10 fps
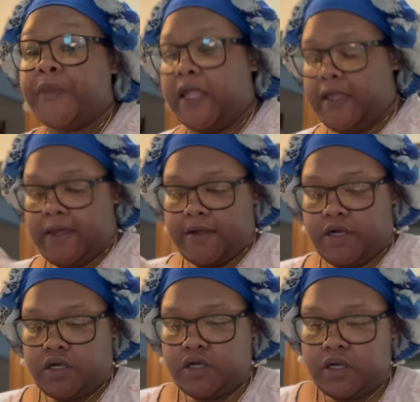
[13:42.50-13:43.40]

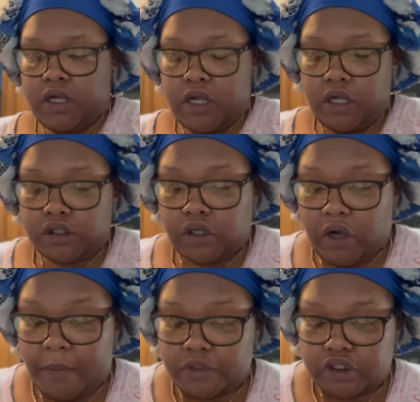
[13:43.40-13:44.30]
Yeah. So
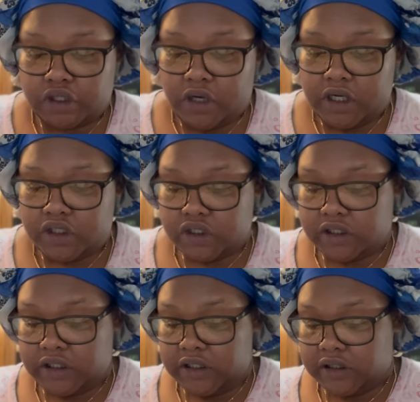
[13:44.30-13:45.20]
I'm gonna just go ahead and
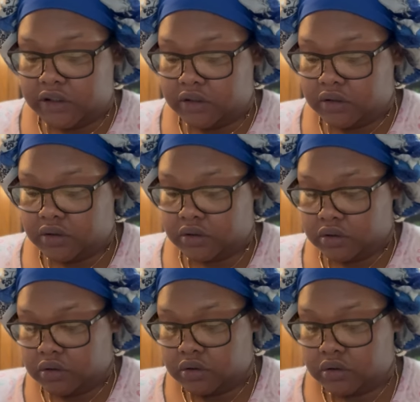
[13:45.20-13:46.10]
just season
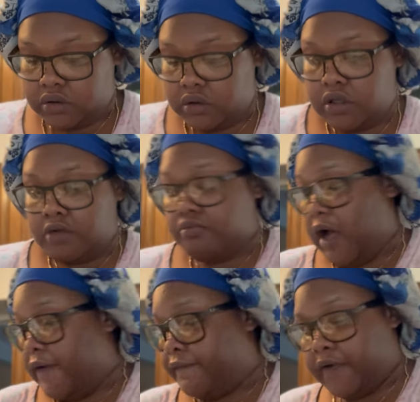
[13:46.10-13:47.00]

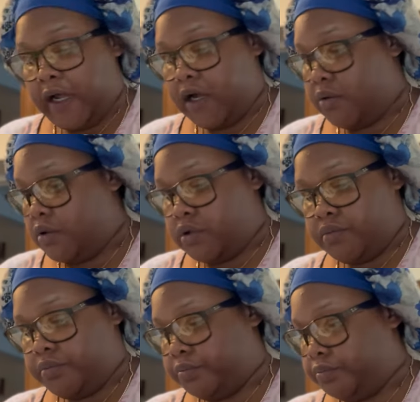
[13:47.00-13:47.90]
my flour
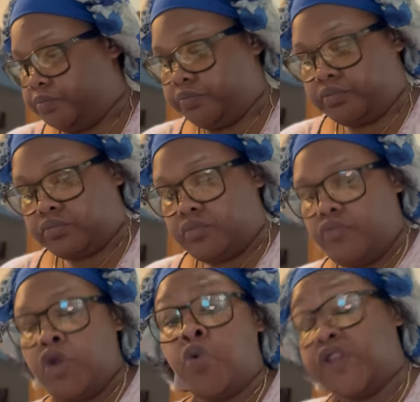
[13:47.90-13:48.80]

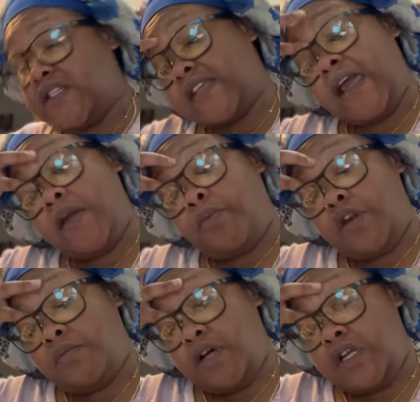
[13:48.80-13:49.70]
with the same
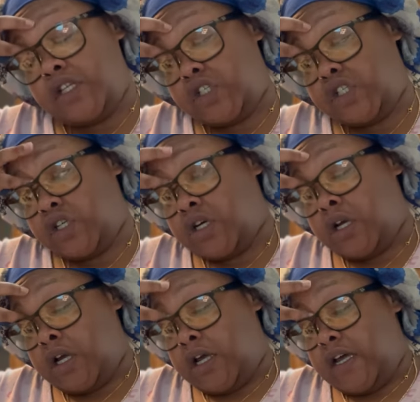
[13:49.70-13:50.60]
pretty much
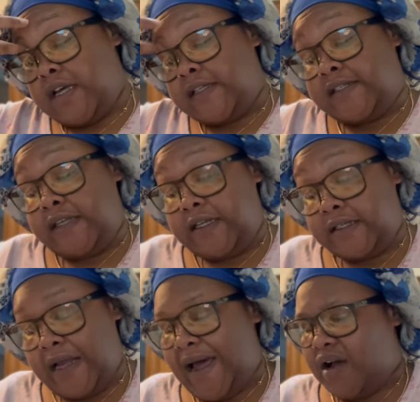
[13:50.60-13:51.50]

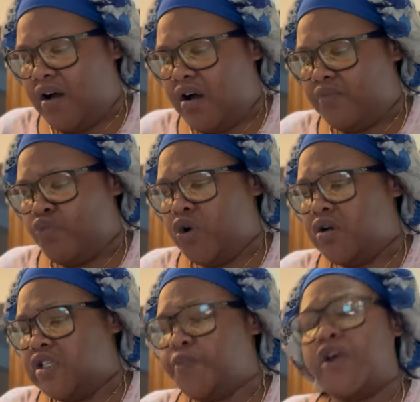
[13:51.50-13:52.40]
season, not well,
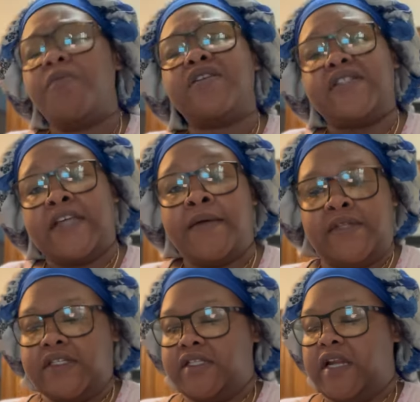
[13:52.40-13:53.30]
it's pretty much the same
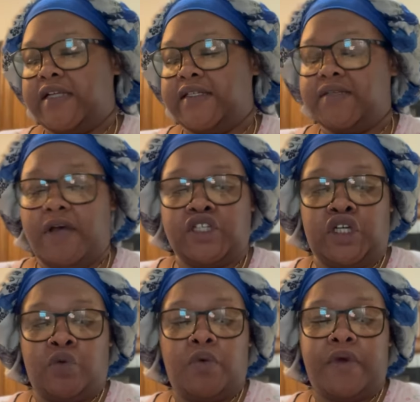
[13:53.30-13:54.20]
season that I season my
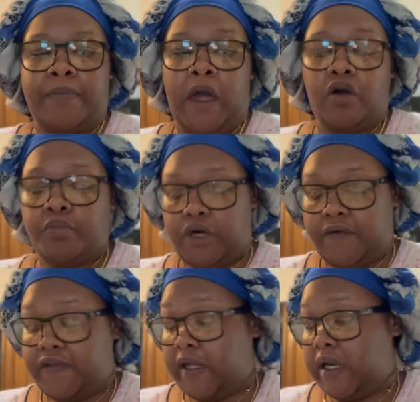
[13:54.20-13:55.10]
chicken with, but I'm not gonna put
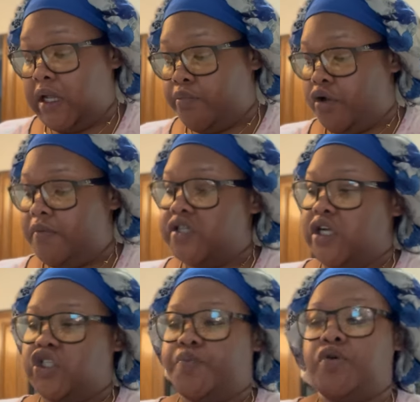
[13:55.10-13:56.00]
everything in there. Pretty much
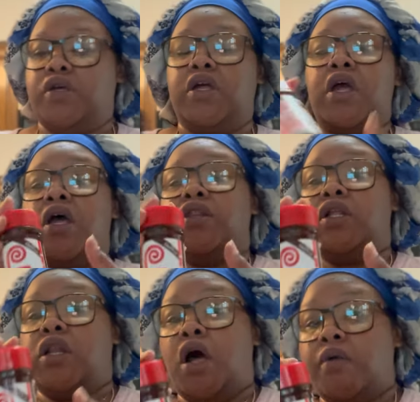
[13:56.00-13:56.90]
I just put the
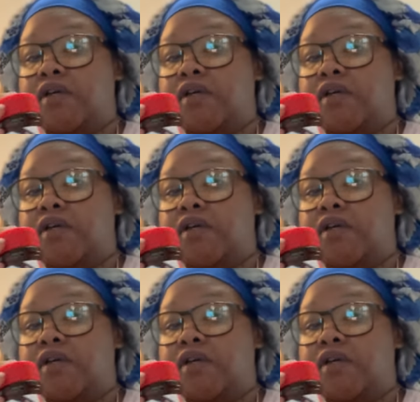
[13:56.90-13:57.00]
Lawry